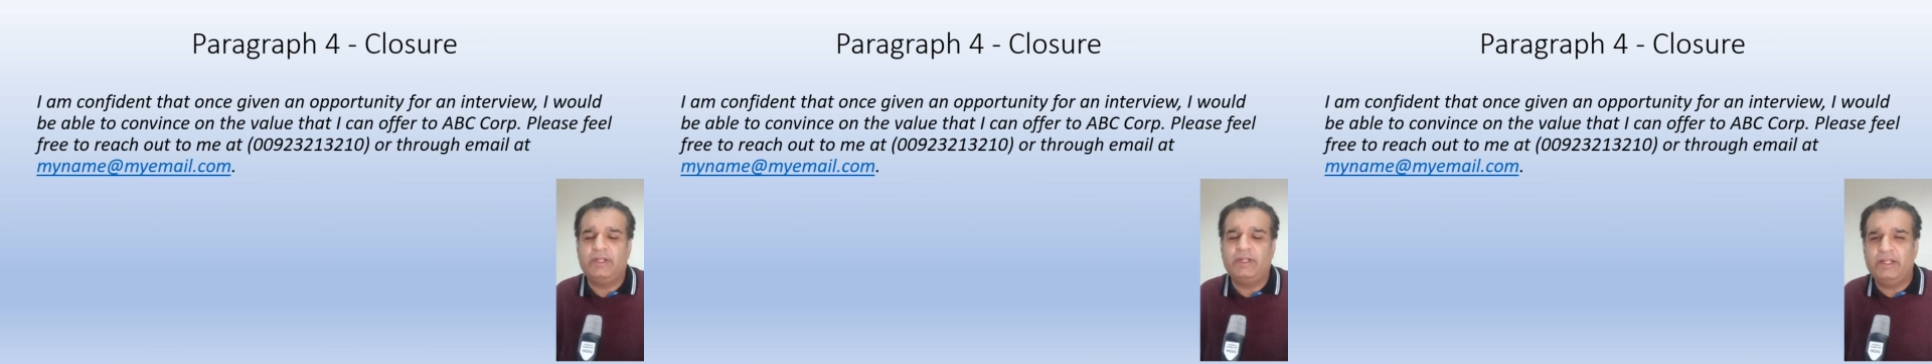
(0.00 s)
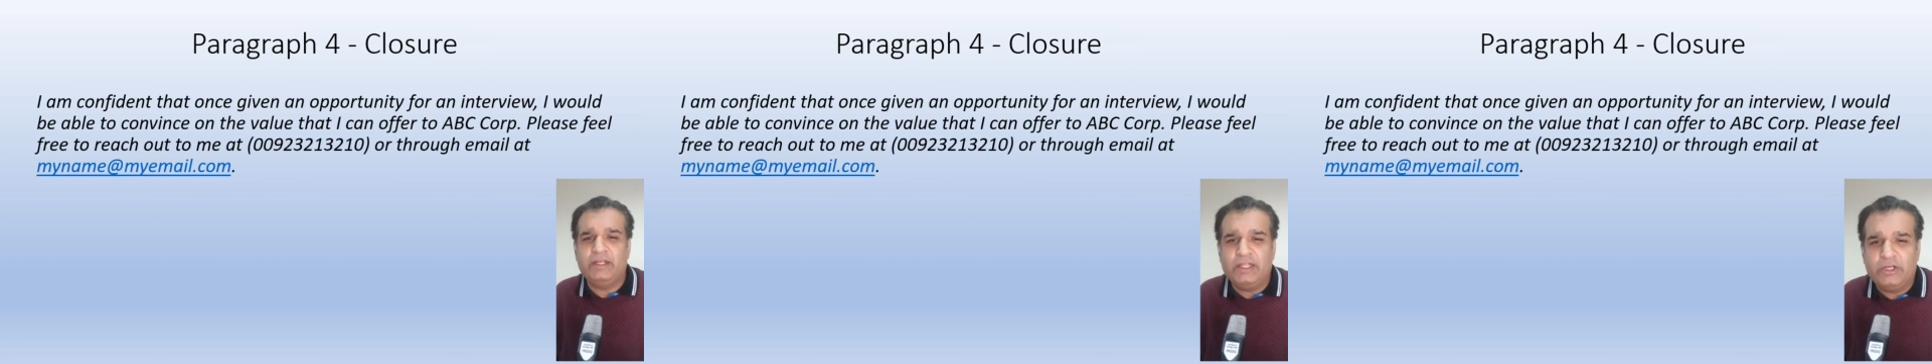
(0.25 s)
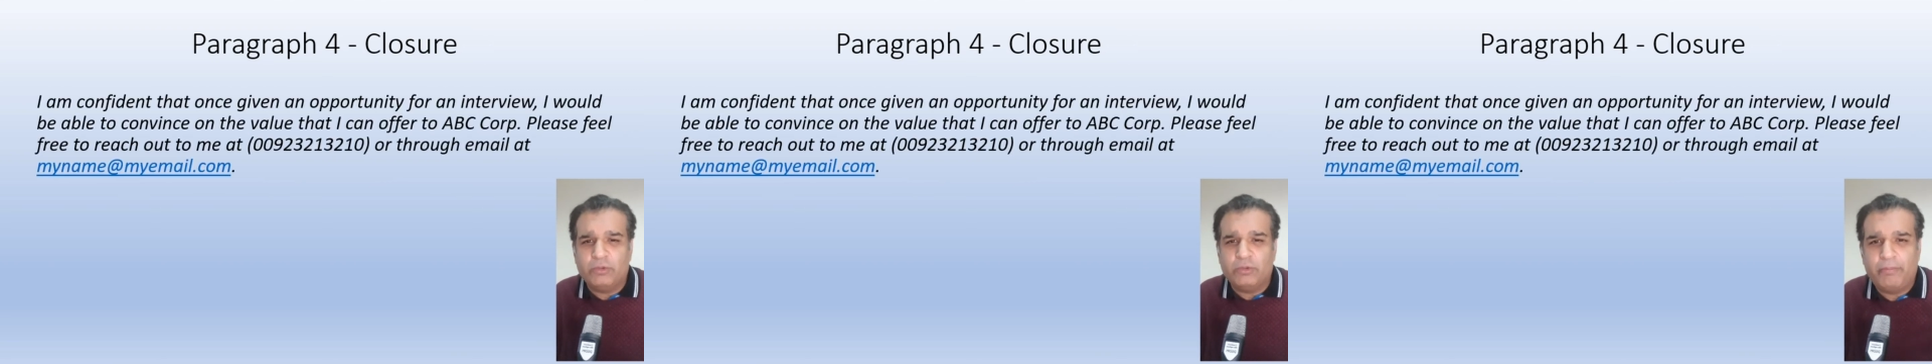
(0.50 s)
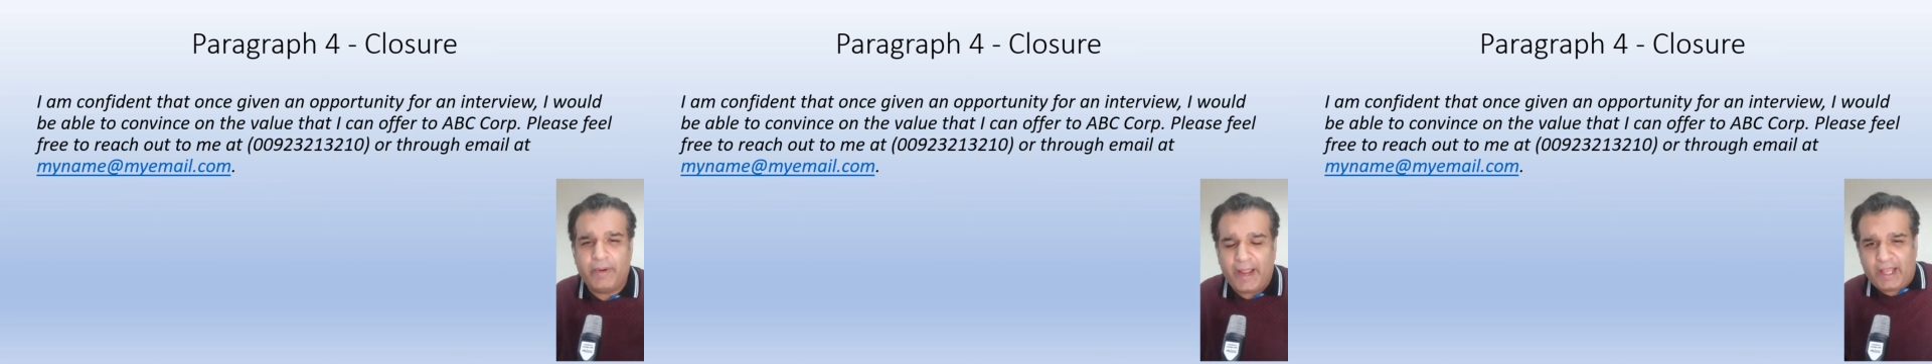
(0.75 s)
really need to
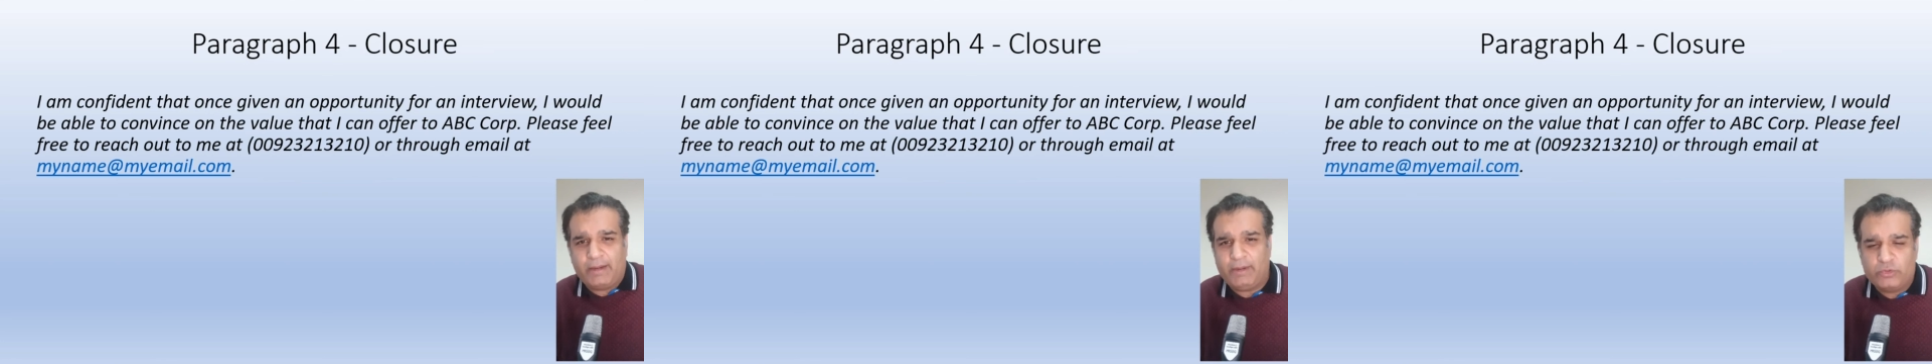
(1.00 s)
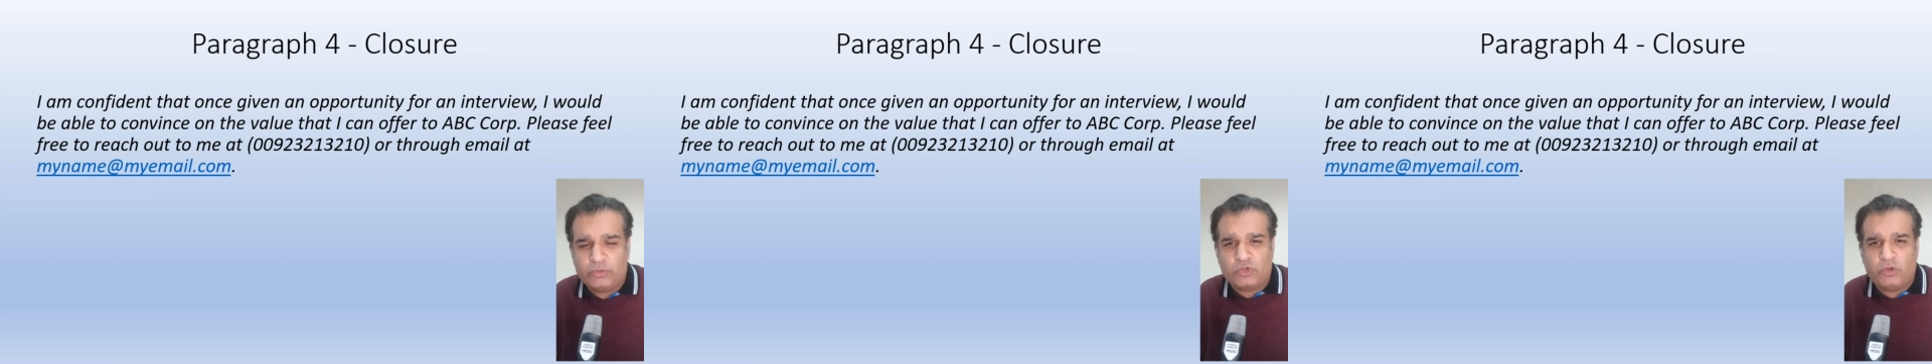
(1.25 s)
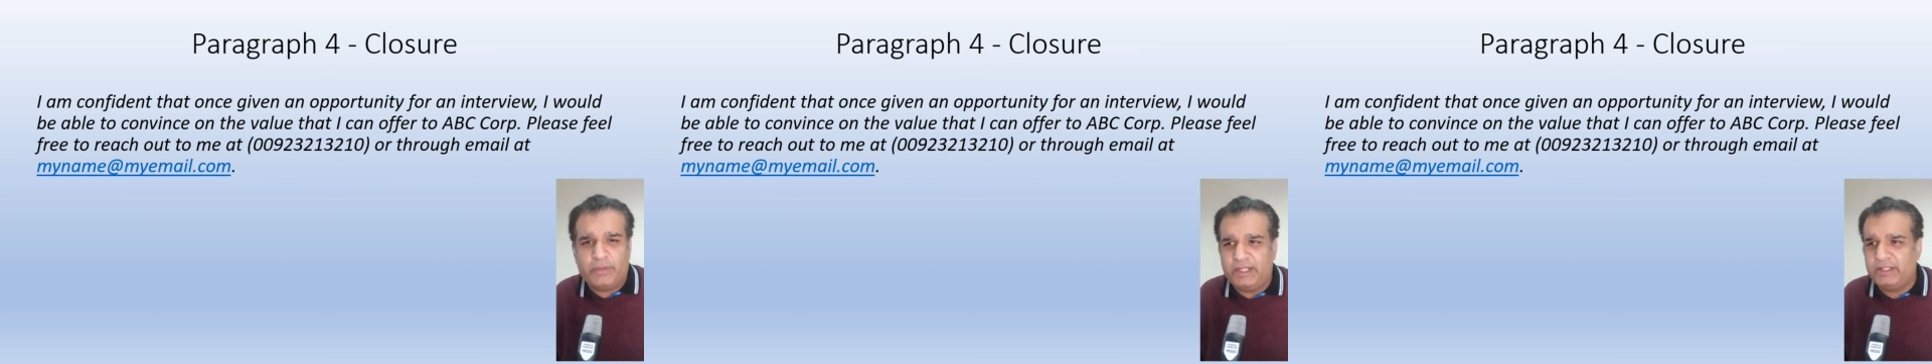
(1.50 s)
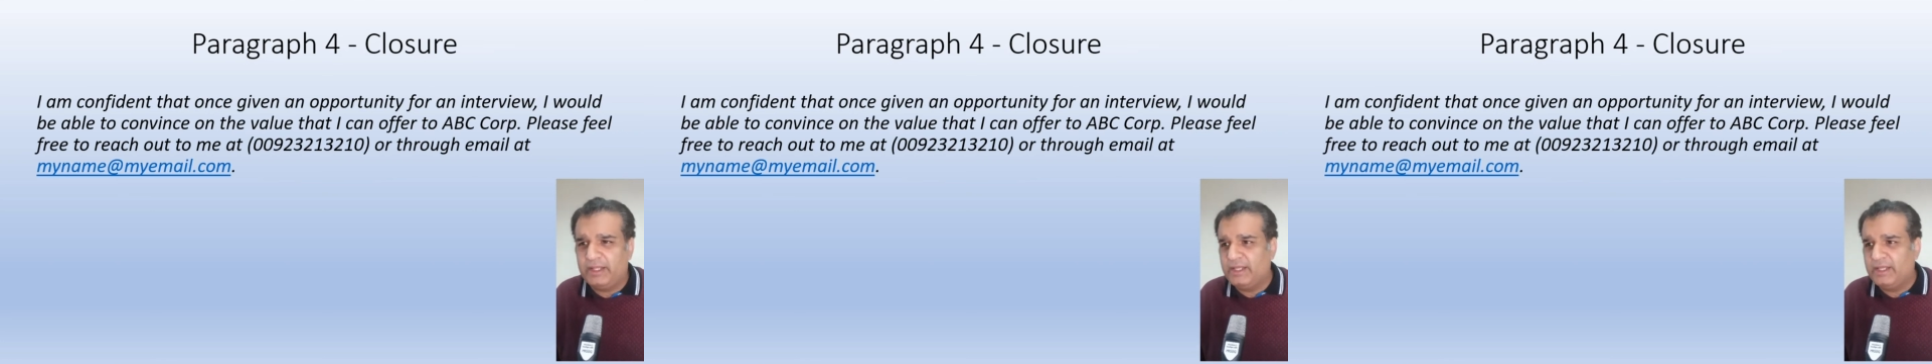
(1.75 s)
brag about so
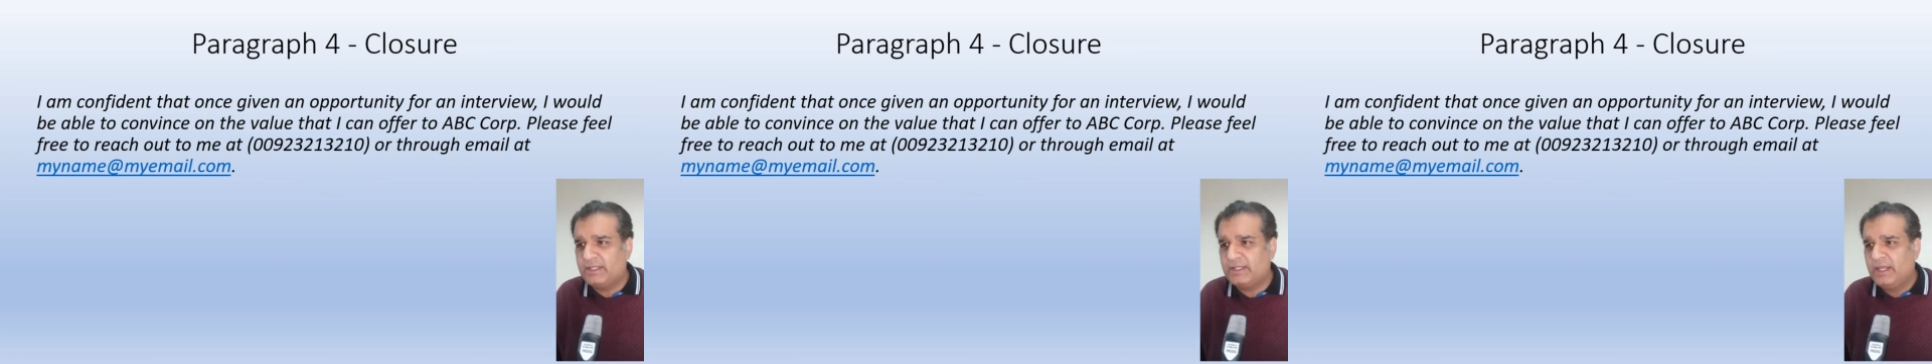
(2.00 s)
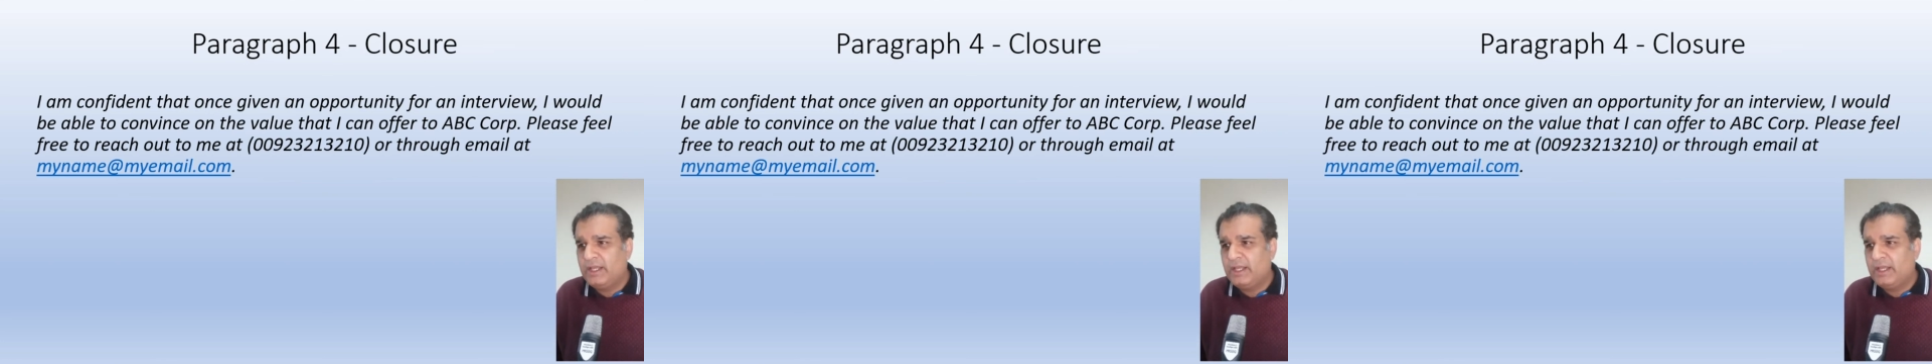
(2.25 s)
many things.